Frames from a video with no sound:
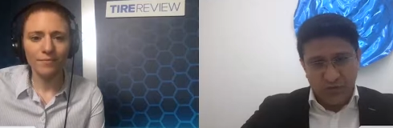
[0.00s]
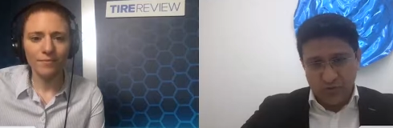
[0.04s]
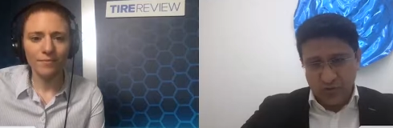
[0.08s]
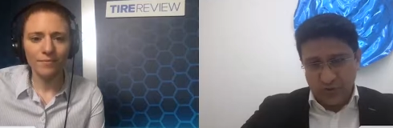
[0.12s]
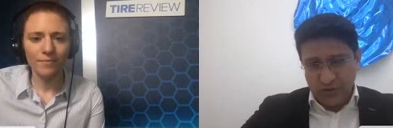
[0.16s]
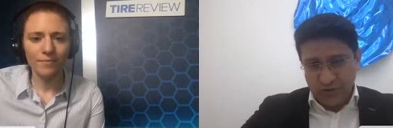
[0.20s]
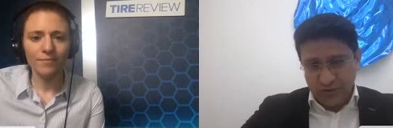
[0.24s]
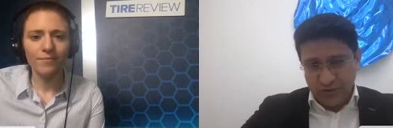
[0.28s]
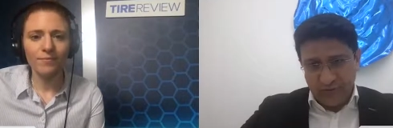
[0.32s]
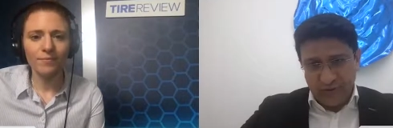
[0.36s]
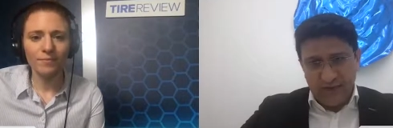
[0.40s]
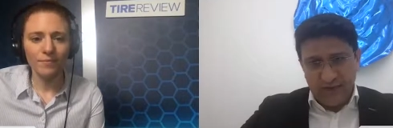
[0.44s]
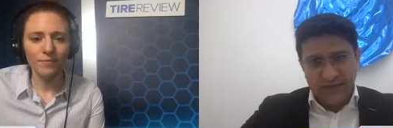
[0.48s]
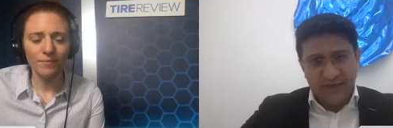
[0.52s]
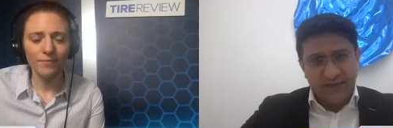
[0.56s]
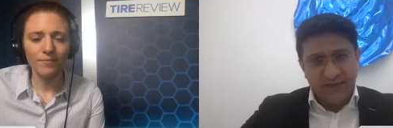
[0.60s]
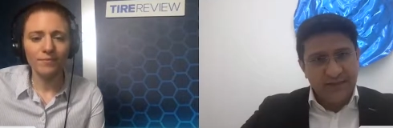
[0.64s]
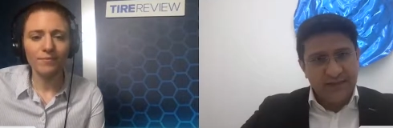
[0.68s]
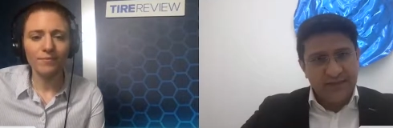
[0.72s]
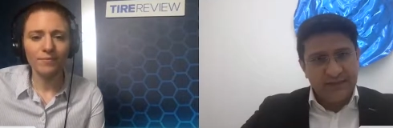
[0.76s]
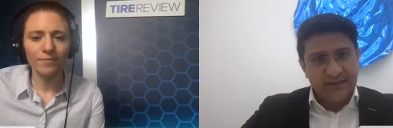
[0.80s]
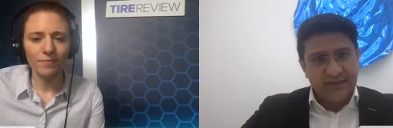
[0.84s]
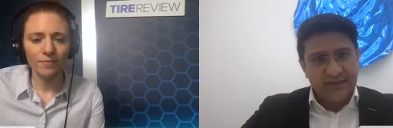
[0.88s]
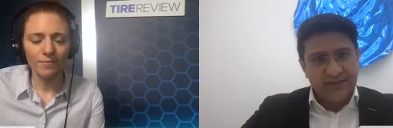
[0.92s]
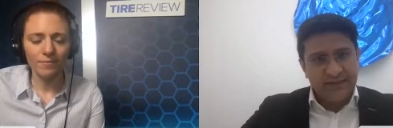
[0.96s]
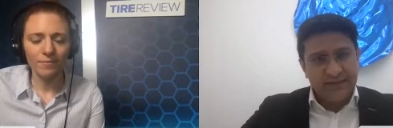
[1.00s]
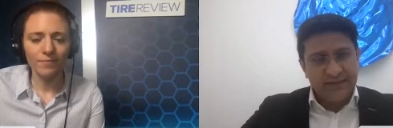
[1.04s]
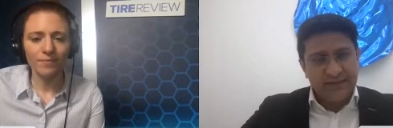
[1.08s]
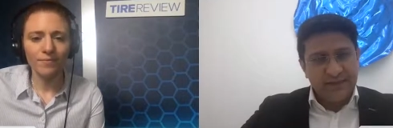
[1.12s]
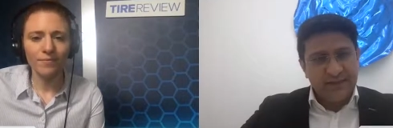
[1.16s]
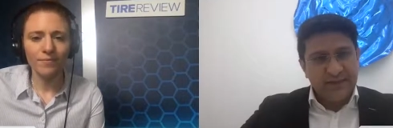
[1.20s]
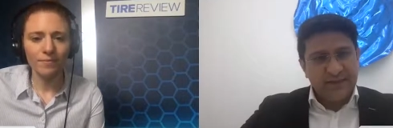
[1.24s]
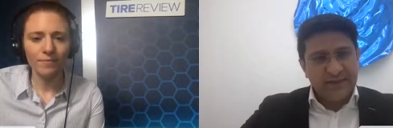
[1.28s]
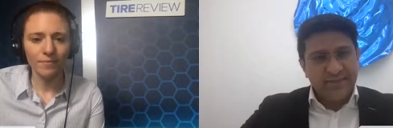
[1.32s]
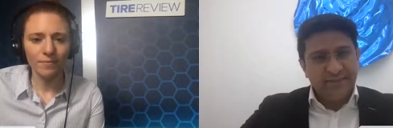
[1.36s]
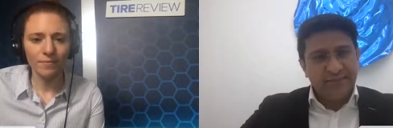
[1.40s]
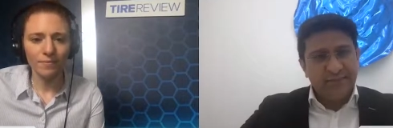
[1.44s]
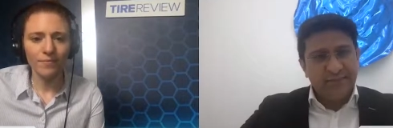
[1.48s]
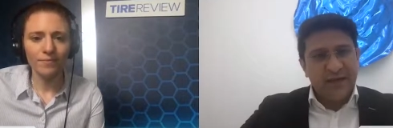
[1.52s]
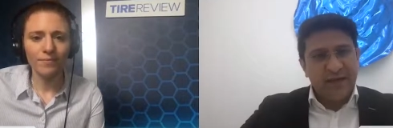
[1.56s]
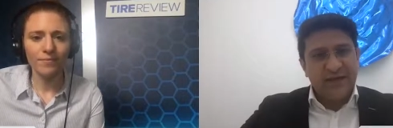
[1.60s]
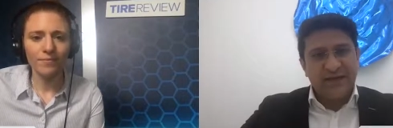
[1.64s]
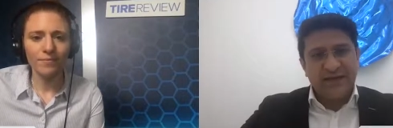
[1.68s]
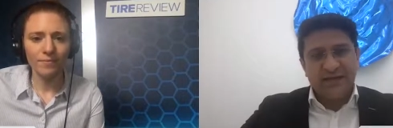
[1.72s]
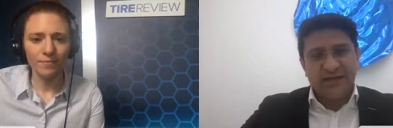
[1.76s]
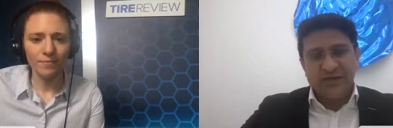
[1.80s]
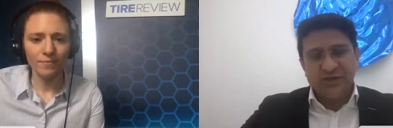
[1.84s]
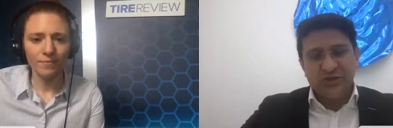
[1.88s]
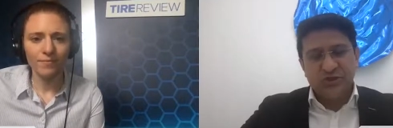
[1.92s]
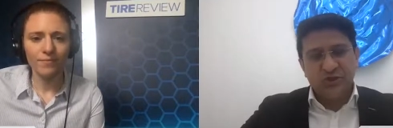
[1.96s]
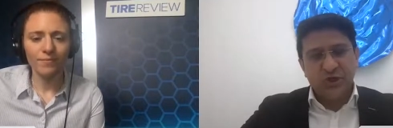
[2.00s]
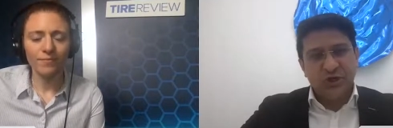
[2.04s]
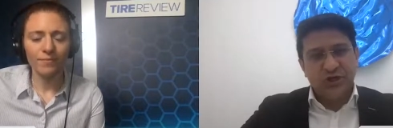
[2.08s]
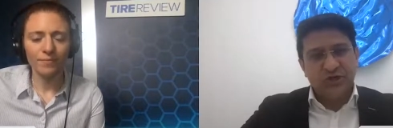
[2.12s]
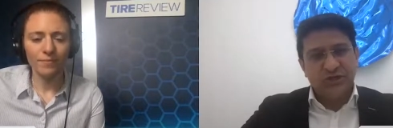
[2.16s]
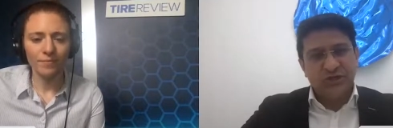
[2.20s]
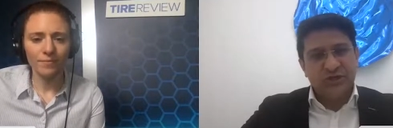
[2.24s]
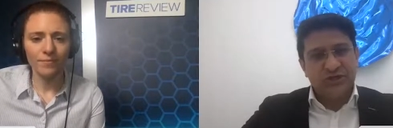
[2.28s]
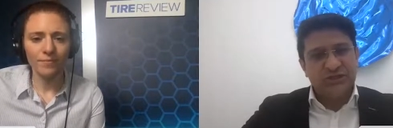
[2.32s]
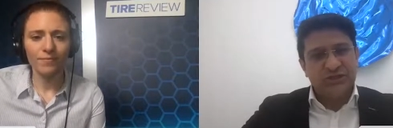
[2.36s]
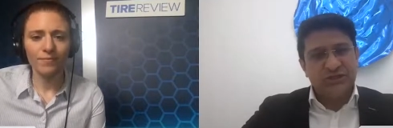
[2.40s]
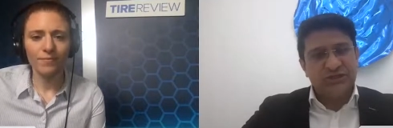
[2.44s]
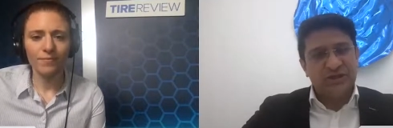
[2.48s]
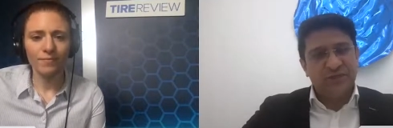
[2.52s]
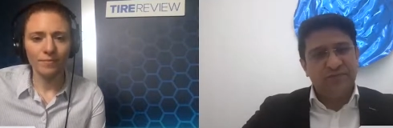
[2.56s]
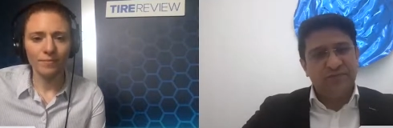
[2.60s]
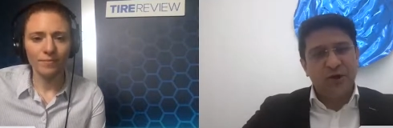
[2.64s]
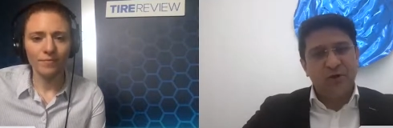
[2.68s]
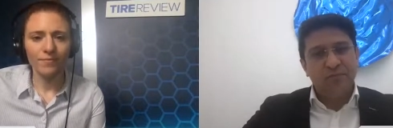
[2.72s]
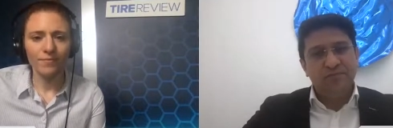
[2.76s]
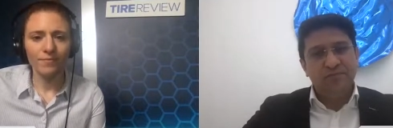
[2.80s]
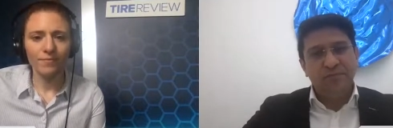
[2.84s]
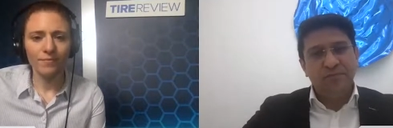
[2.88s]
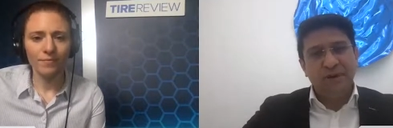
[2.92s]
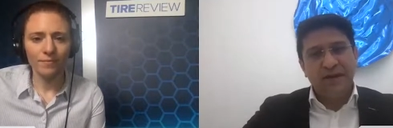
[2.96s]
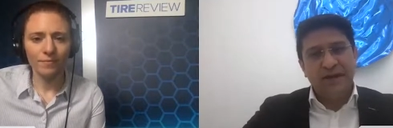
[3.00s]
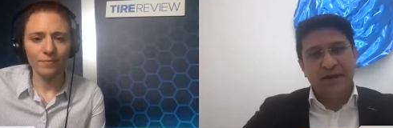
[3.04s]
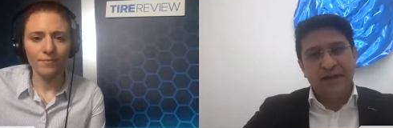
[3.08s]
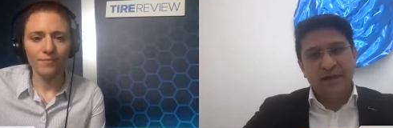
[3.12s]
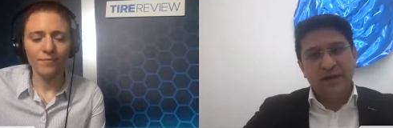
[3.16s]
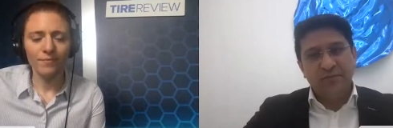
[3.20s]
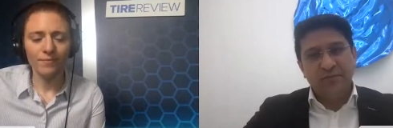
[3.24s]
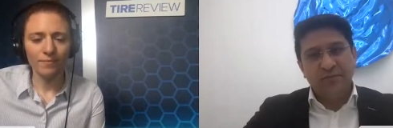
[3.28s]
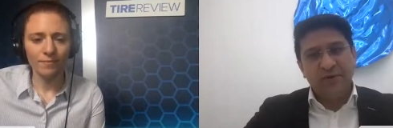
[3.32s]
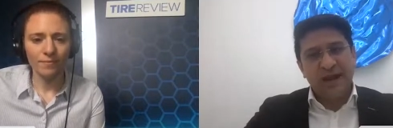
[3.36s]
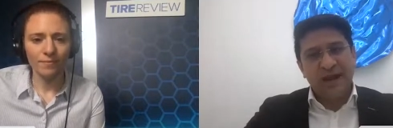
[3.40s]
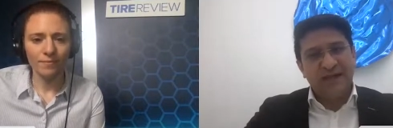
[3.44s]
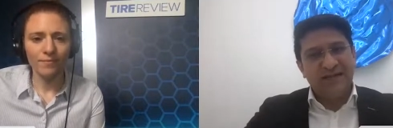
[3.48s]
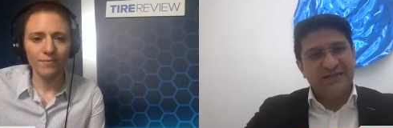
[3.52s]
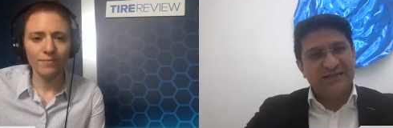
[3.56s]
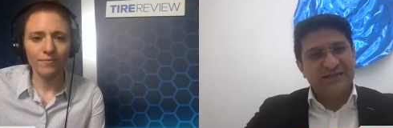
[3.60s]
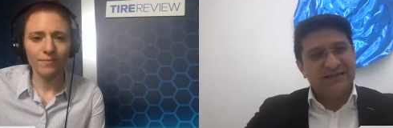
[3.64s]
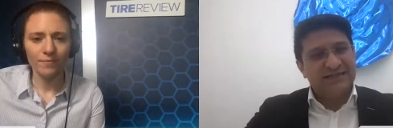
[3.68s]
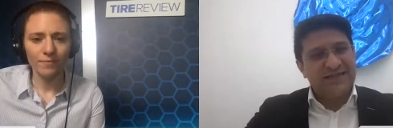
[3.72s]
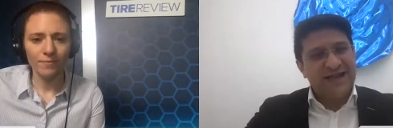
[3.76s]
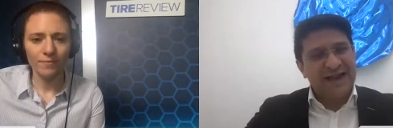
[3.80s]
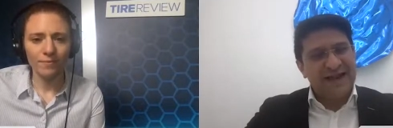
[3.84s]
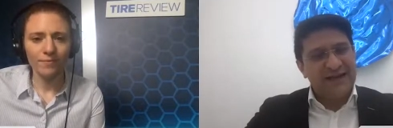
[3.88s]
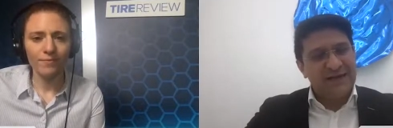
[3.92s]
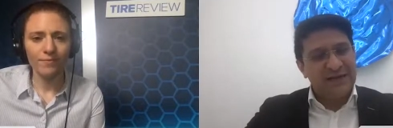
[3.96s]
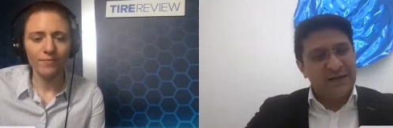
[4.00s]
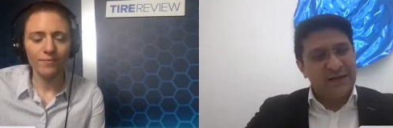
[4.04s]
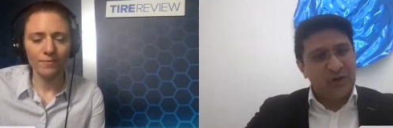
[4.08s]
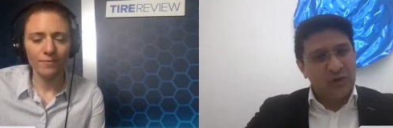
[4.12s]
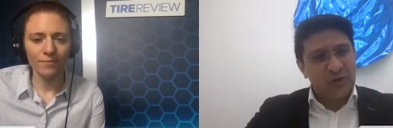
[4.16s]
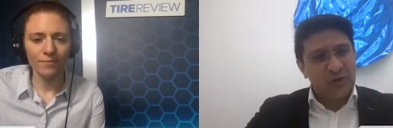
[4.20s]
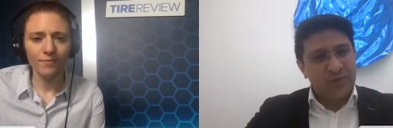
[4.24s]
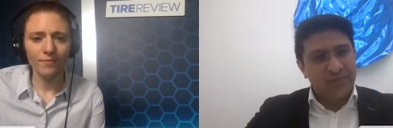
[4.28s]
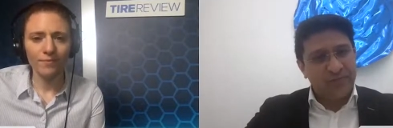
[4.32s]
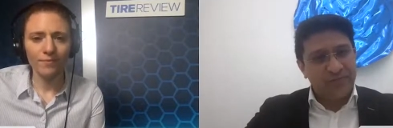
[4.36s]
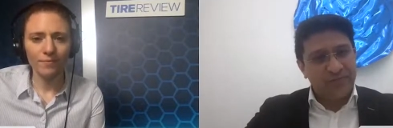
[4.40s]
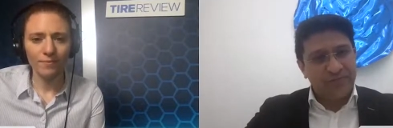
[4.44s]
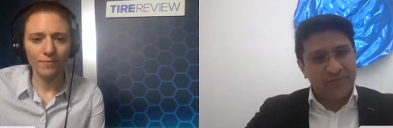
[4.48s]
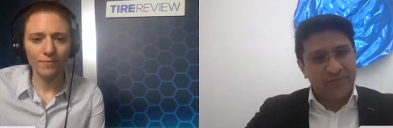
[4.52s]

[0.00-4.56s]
Speaker 1: to the retailers. And it is not just about building a brand standalone.